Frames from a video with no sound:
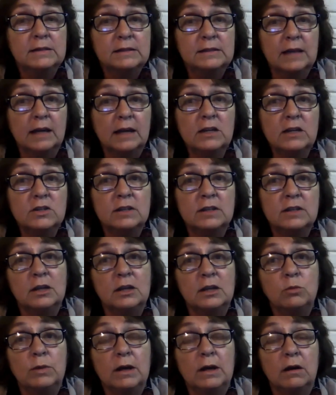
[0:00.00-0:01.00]
stage. And
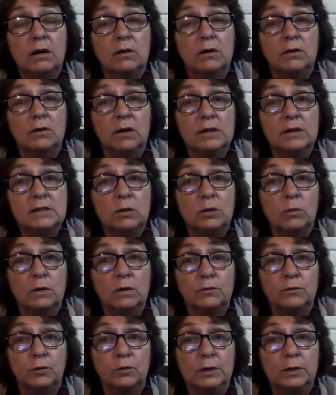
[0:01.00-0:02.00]
then we are writing
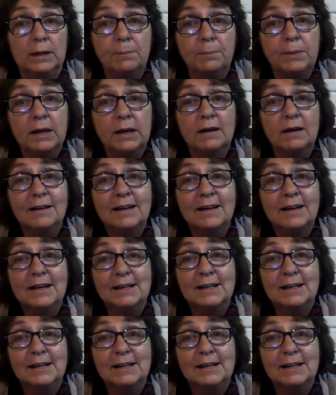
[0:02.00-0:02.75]
one for Lipia.